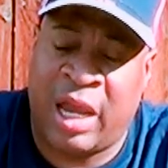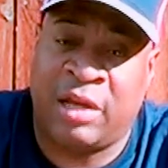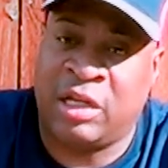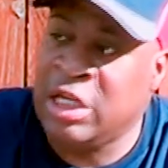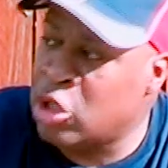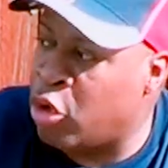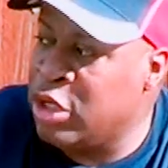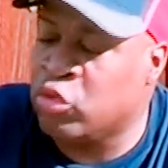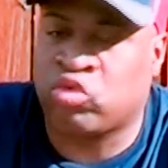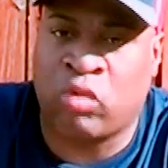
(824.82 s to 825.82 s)
And he know
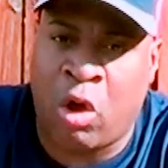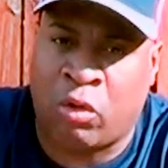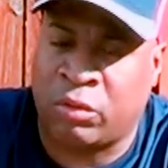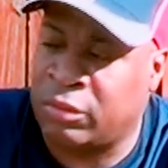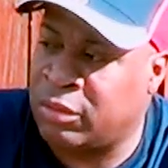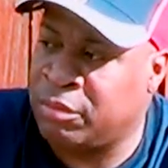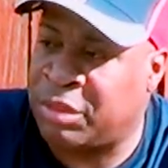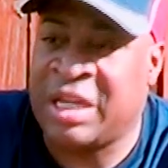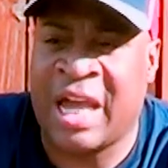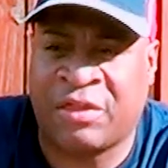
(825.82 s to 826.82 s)
he was wrong,
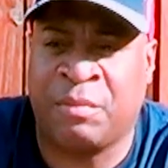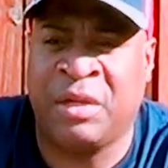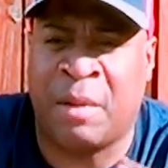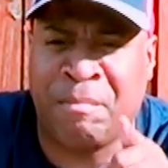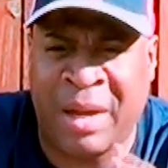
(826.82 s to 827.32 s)
but he has to be a